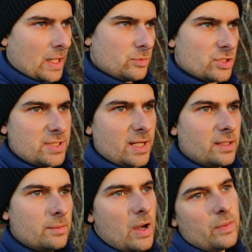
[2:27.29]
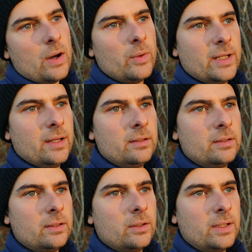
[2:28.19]
I'm just thinking about that when I
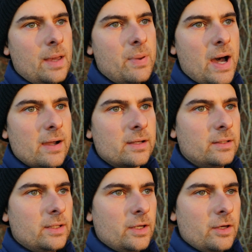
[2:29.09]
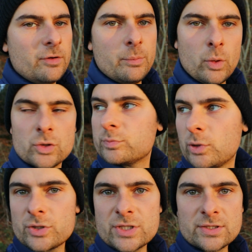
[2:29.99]
get back for
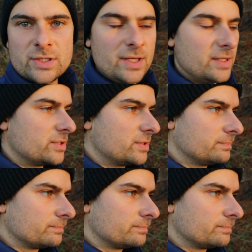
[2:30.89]
post-processing this,